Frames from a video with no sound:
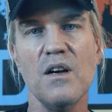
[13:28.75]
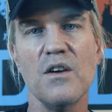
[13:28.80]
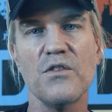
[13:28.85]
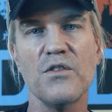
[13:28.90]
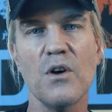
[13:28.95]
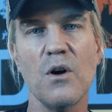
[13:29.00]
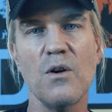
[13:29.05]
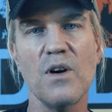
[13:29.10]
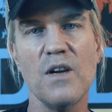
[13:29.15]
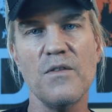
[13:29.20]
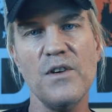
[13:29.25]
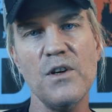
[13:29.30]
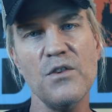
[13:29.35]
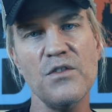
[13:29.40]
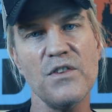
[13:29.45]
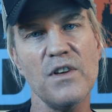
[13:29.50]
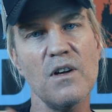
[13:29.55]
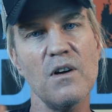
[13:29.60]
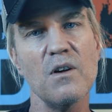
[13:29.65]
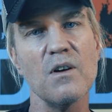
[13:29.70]
So if you
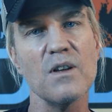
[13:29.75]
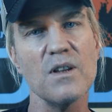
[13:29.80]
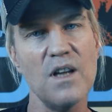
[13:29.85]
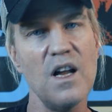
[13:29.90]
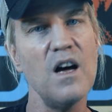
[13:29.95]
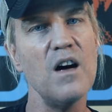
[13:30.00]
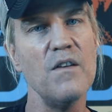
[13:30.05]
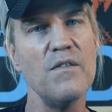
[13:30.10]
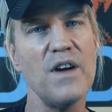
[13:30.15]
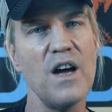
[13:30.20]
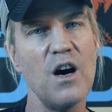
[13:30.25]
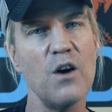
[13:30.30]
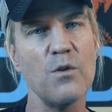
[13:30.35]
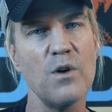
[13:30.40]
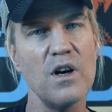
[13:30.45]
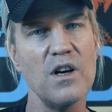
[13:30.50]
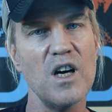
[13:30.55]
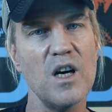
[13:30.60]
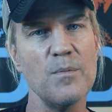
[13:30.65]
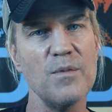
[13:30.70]
still love L.
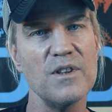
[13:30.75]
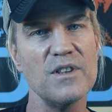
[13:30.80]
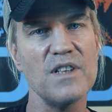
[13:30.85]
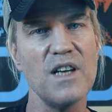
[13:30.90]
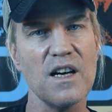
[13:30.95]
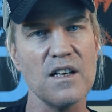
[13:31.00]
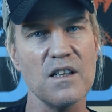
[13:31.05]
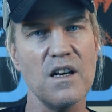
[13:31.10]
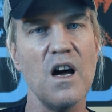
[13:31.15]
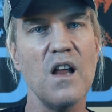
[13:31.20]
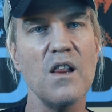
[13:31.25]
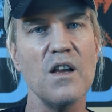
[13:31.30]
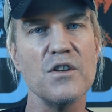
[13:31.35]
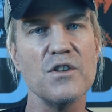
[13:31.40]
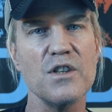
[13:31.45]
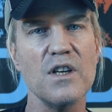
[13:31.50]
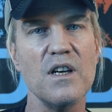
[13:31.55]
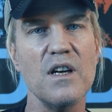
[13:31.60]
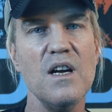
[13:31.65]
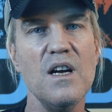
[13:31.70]
Ron Hubbard
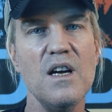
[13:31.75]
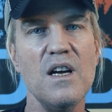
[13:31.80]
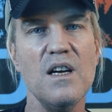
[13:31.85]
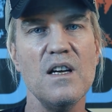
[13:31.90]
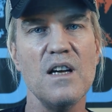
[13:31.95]
technology